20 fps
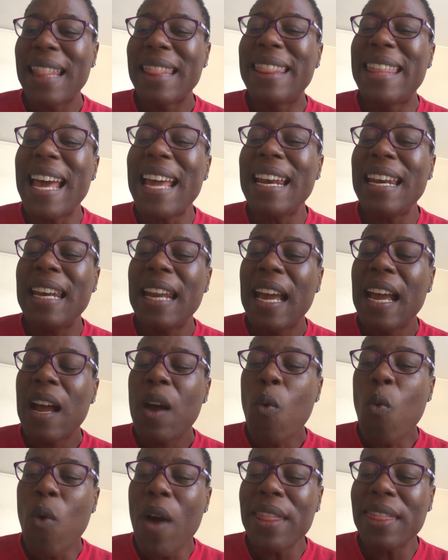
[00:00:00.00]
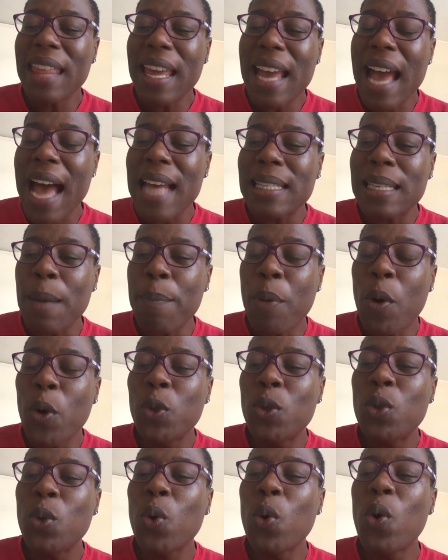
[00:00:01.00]
Then when they are
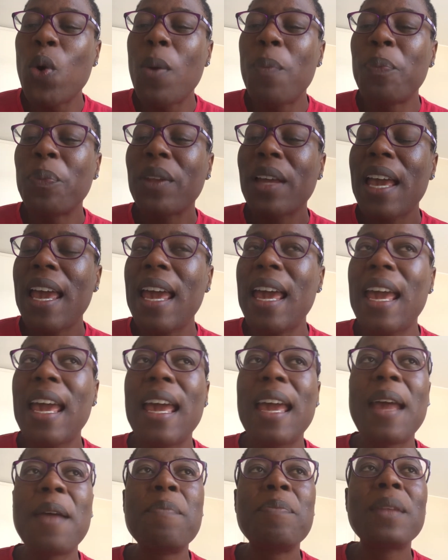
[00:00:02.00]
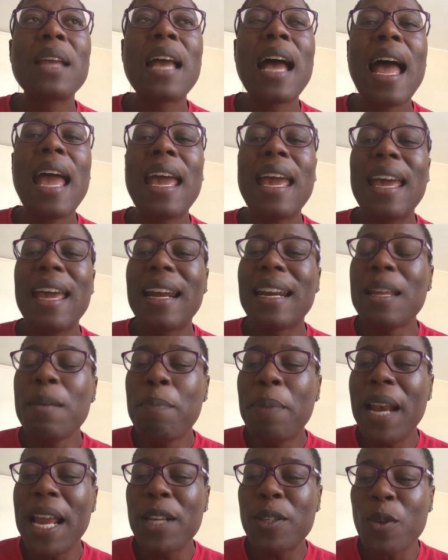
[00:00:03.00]
supposed to
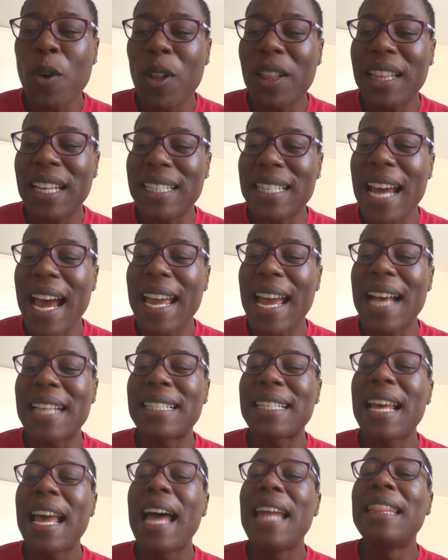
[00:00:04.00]
replace all the tires,